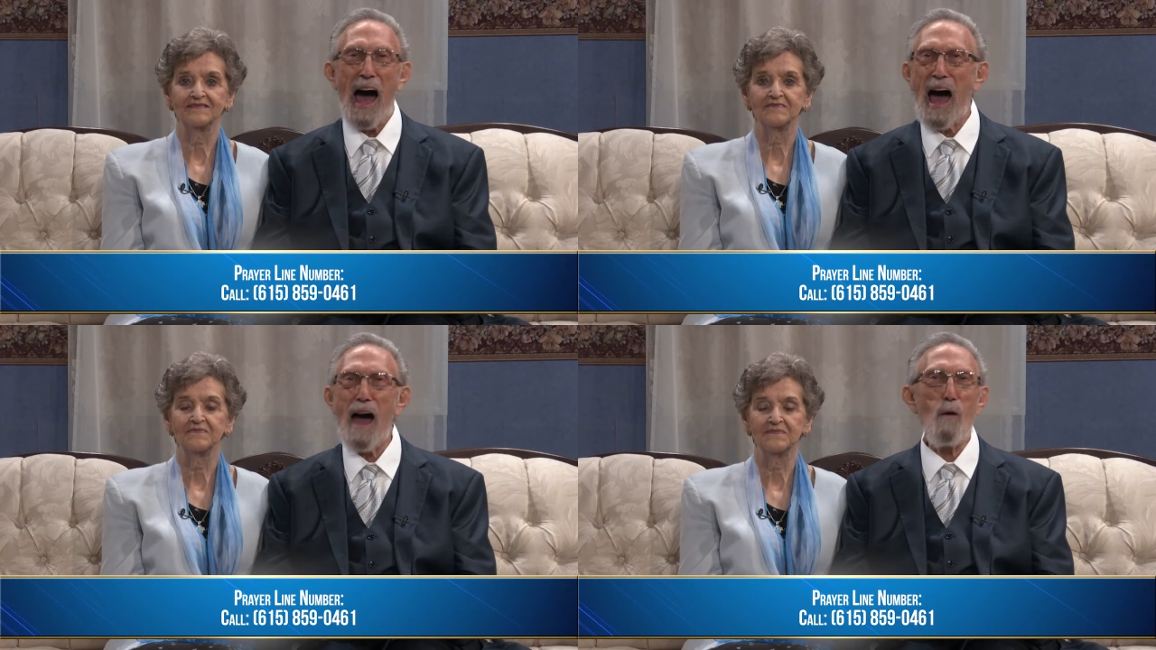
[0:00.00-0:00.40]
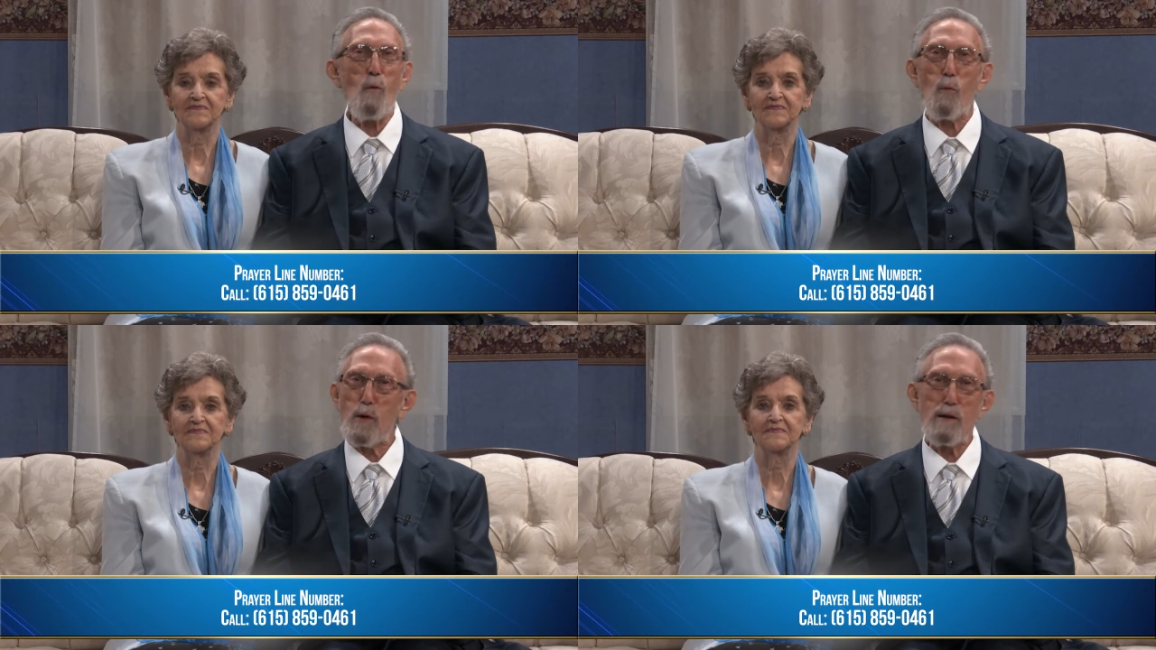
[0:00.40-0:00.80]
Speaker 1: I
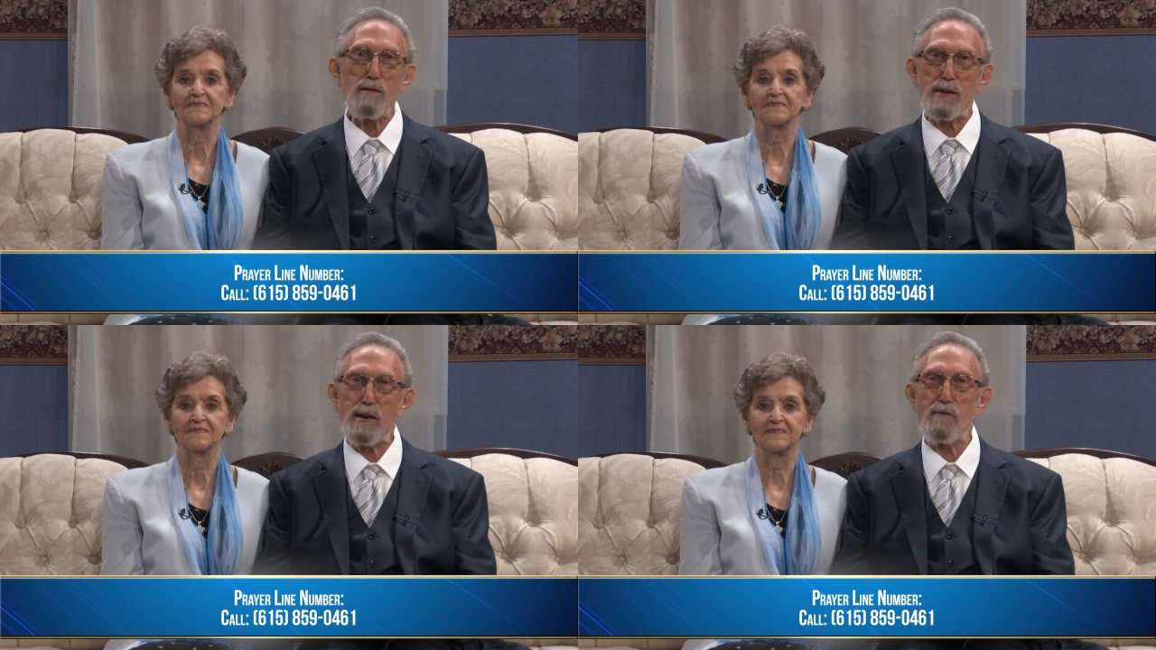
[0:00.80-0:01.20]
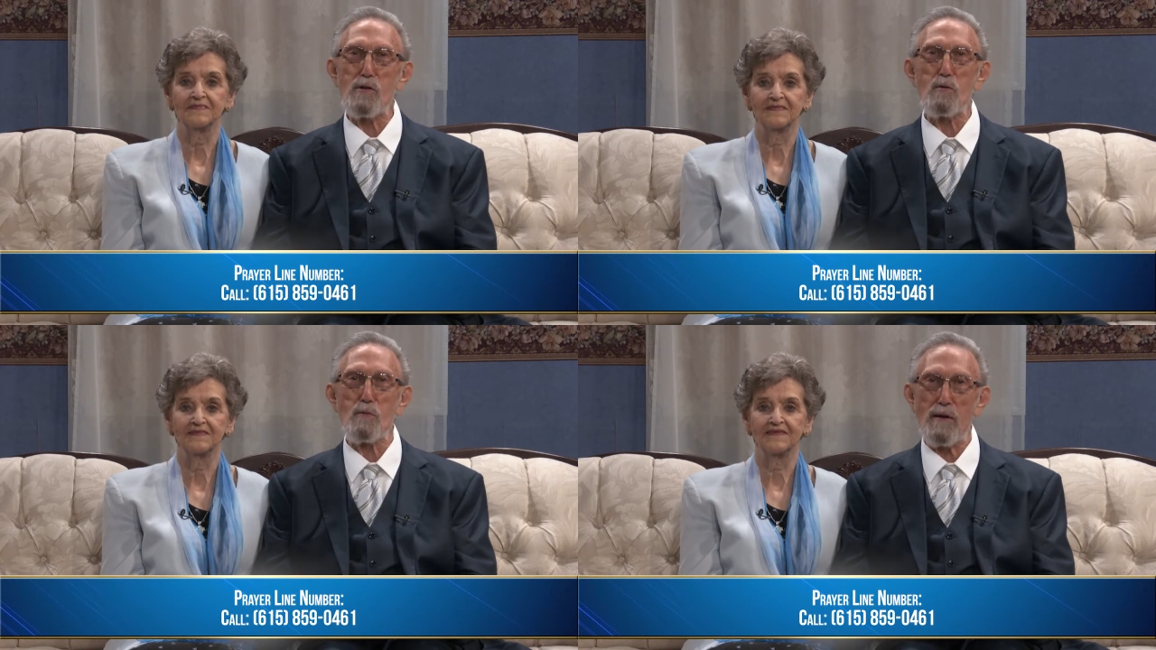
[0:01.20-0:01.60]
will give
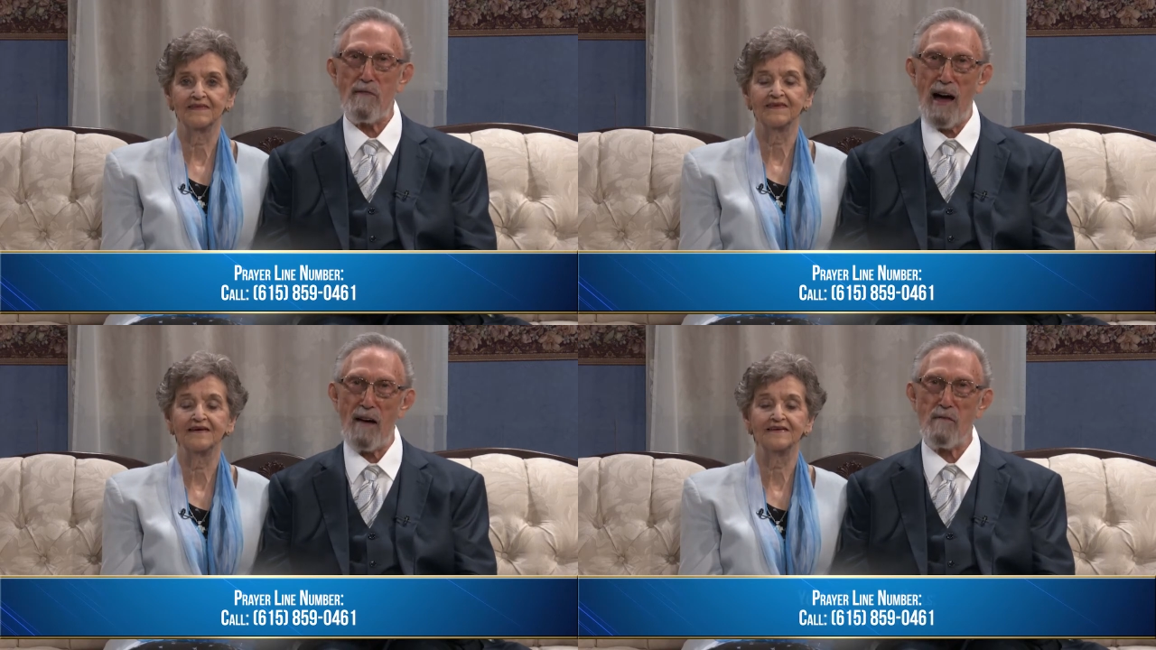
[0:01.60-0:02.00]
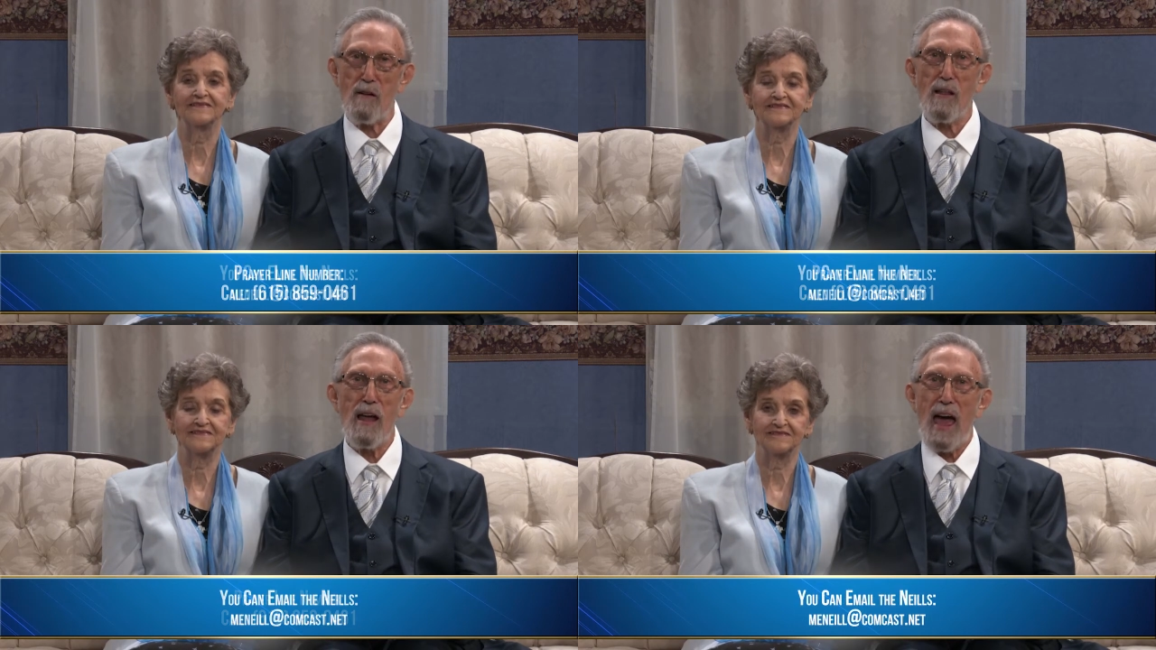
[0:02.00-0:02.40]
you
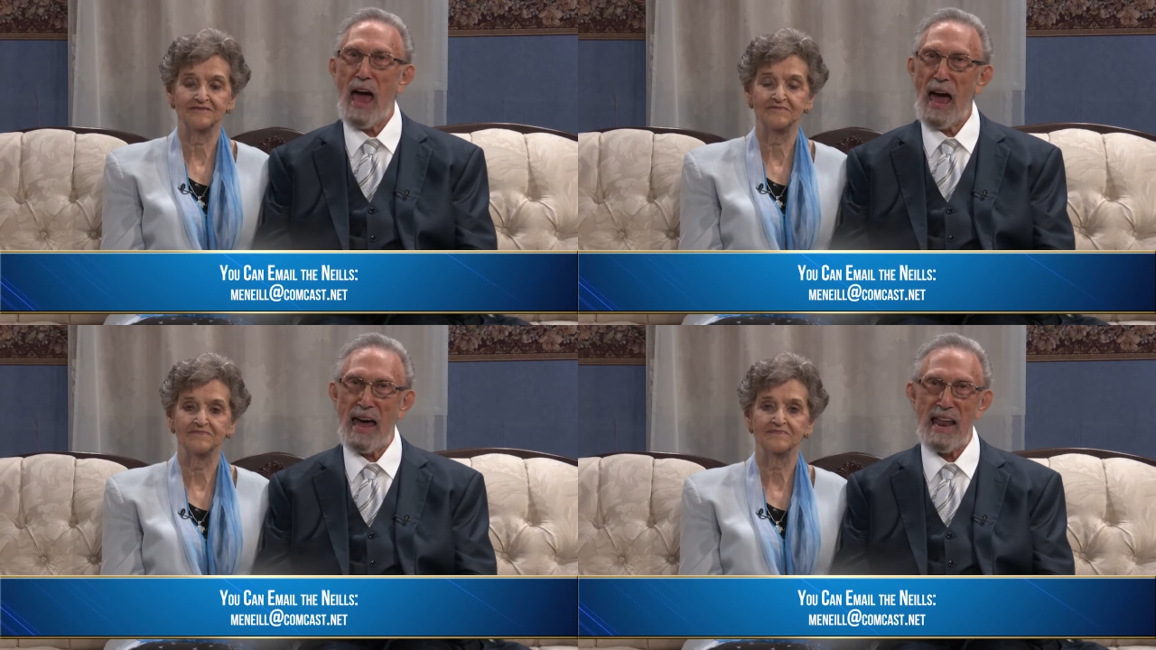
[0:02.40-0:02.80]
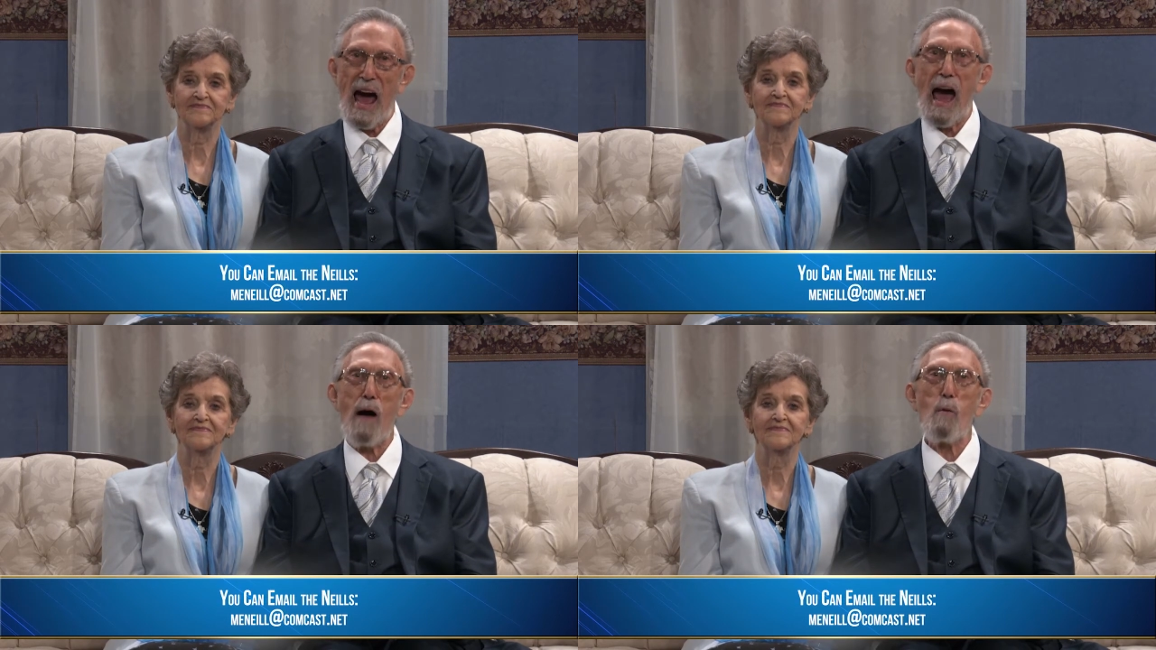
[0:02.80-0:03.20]
revival and I